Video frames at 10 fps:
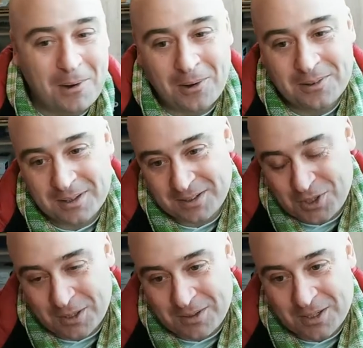the,
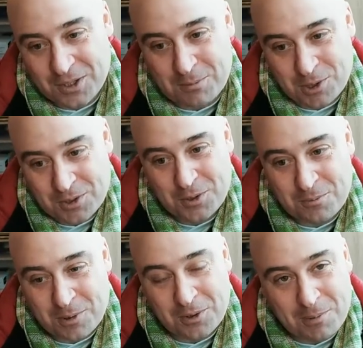the, the Egyptians who
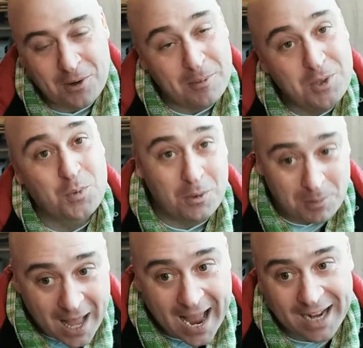built the pyramids were
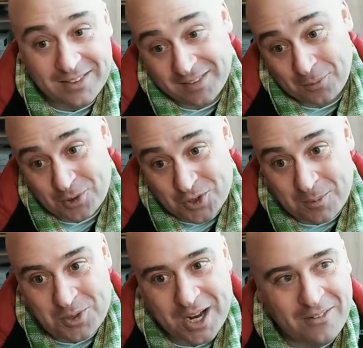black, that there were
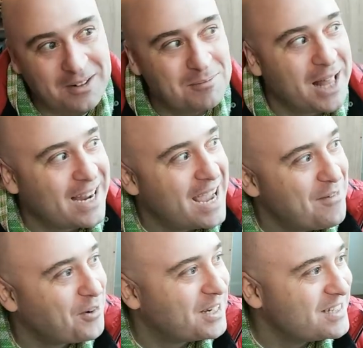sub-Saharan black
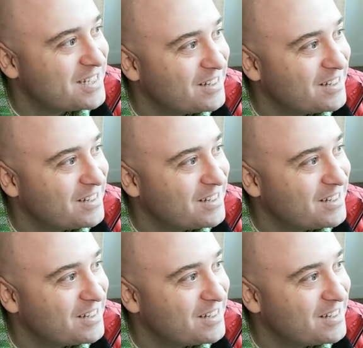Africans.